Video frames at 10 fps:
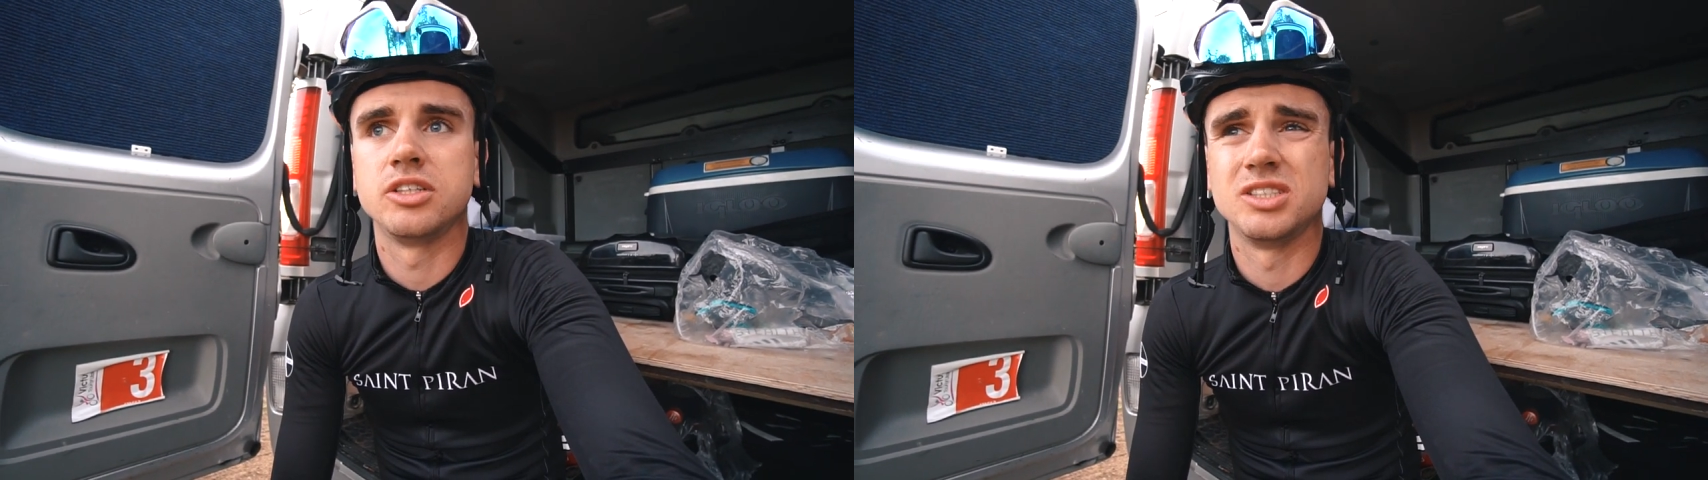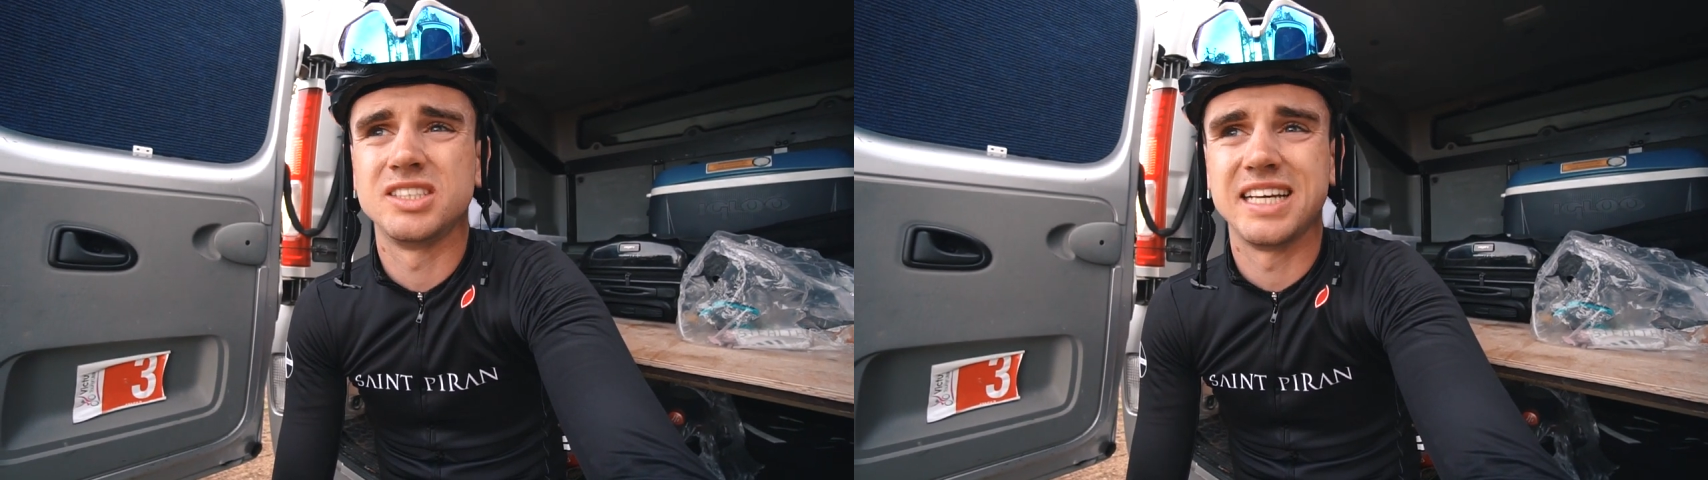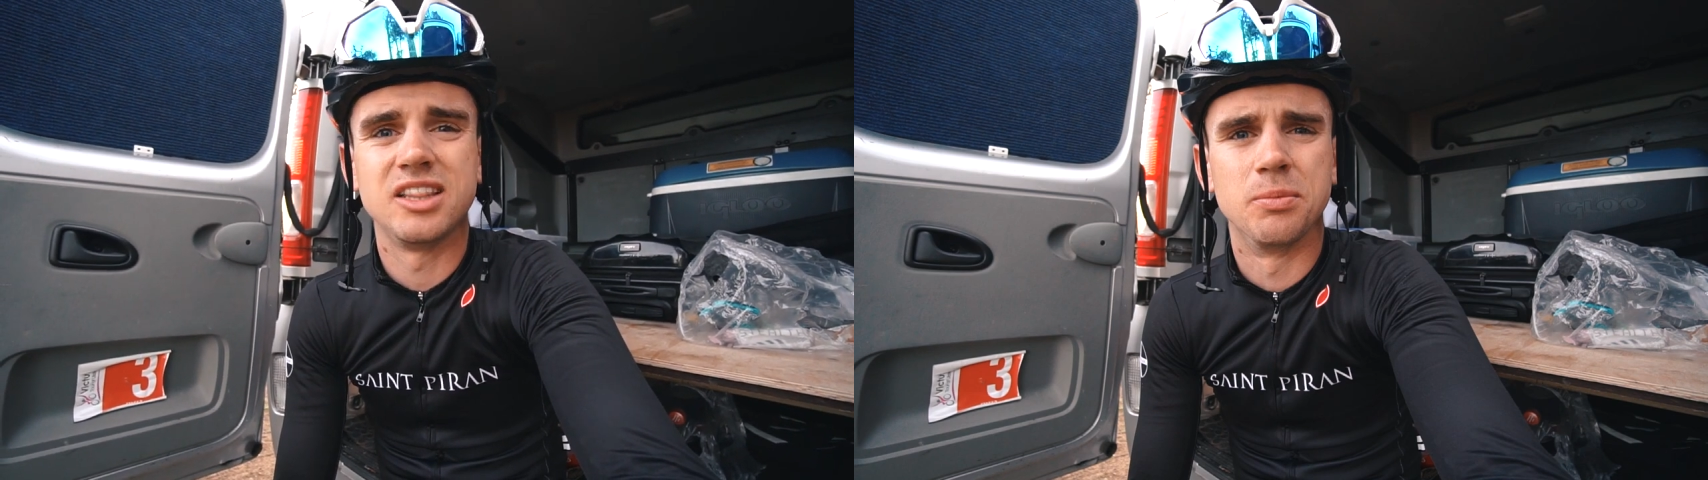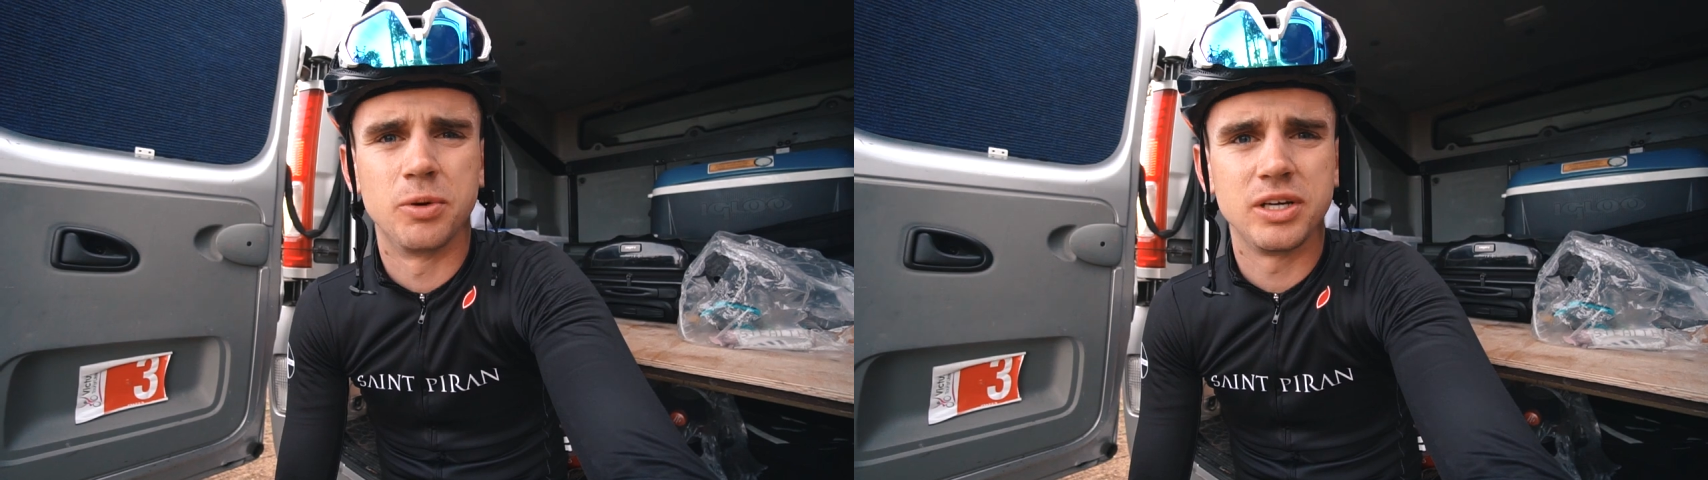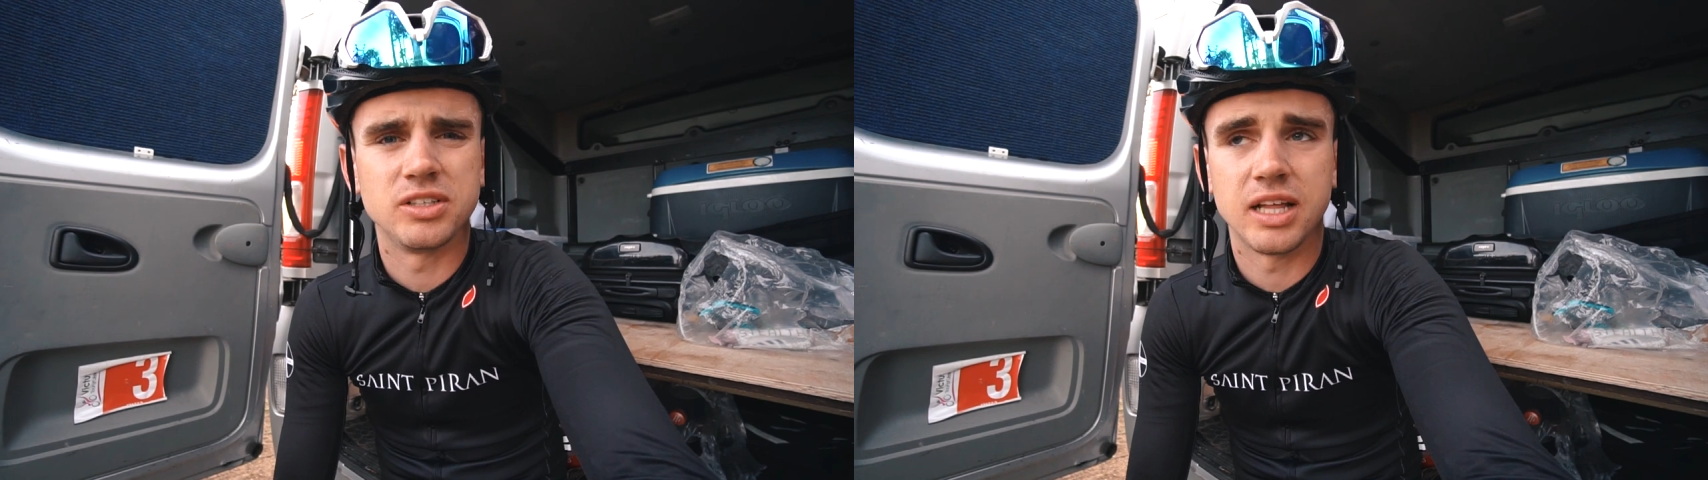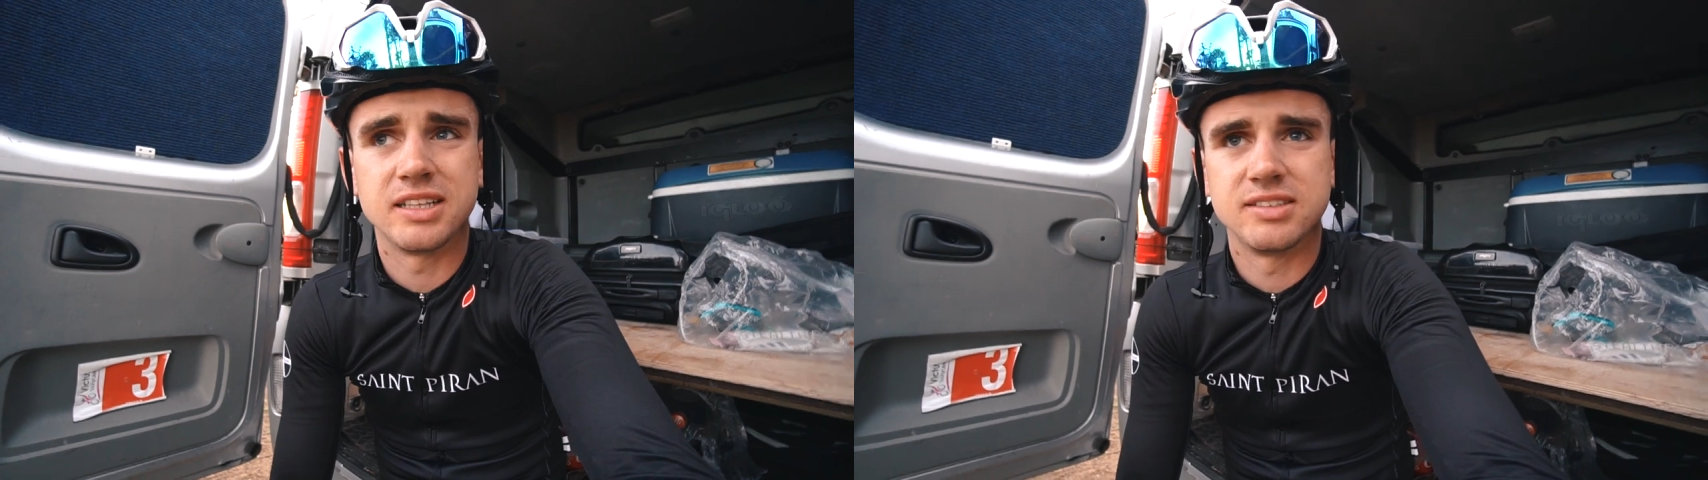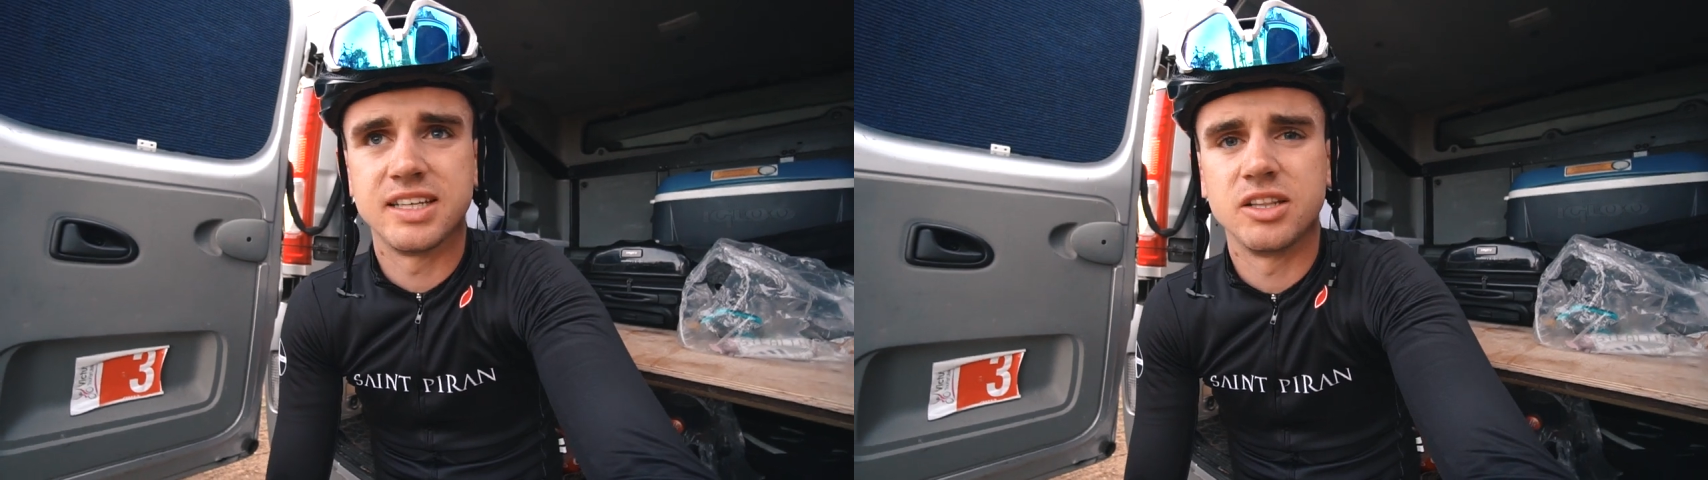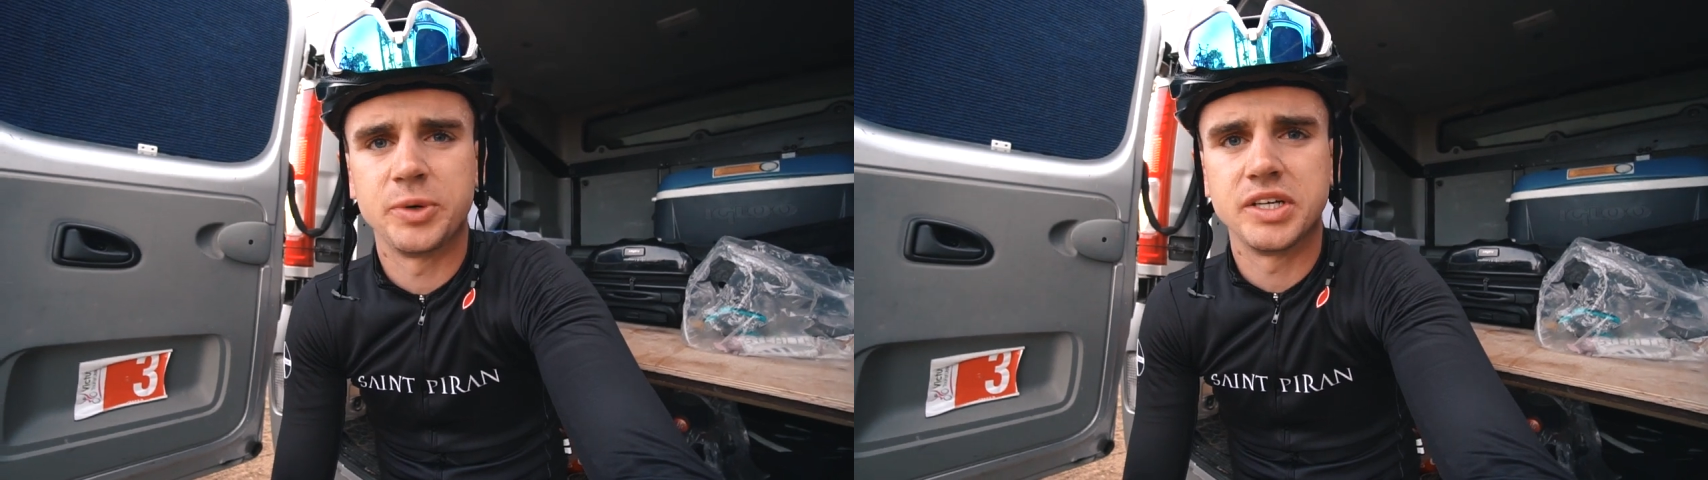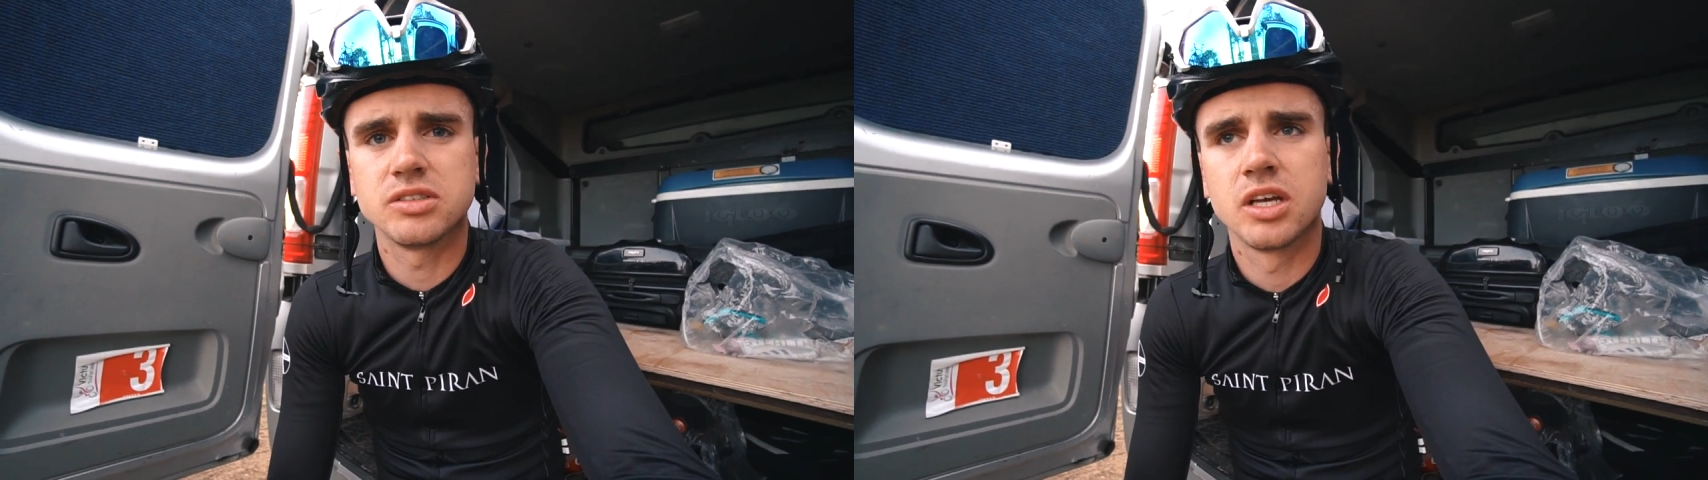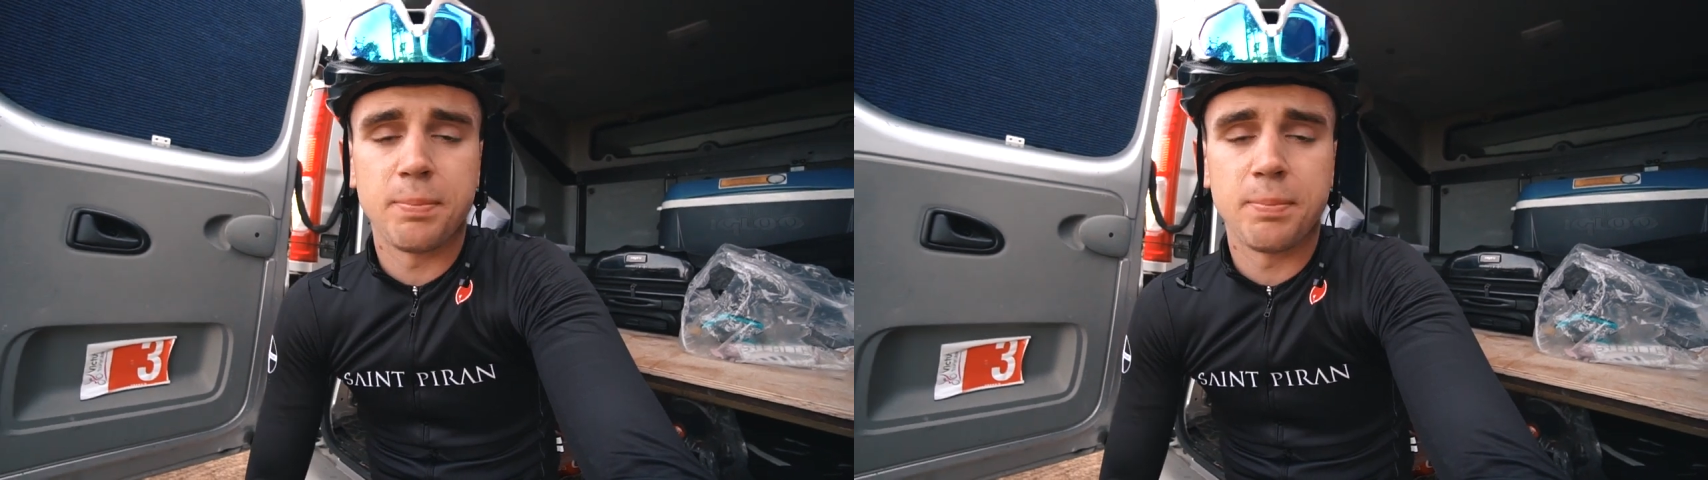to sit in the wheels.